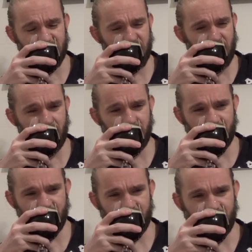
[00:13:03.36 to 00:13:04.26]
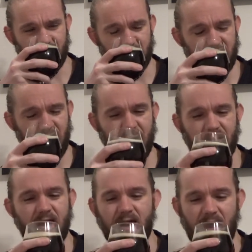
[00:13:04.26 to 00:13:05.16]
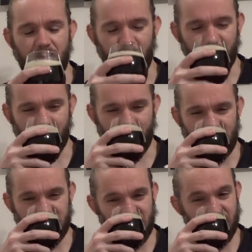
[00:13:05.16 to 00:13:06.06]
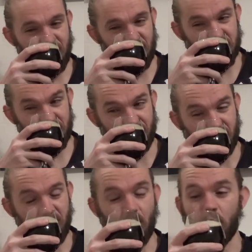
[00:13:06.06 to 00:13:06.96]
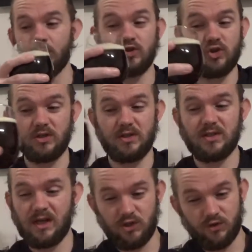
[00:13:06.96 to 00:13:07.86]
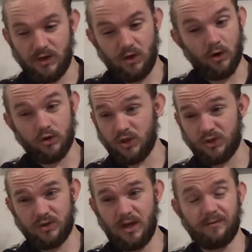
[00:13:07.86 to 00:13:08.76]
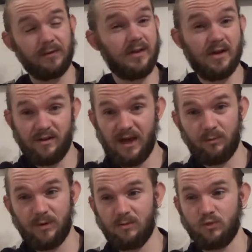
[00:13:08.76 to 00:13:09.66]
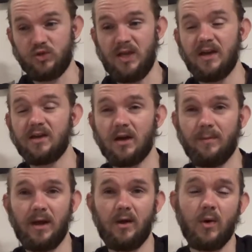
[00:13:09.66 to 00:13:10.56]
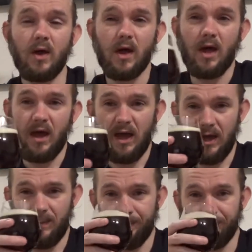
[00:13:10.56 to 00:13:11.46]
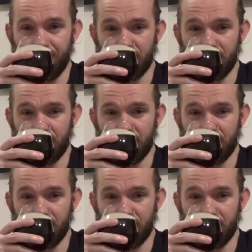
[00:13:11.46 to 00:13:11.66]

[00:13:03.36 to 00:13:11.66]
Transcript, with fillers: so yeah and um, on the fruity side of things the oranges, the tangerine oranges are definitely there. That'll be the mosaic coming out. Um,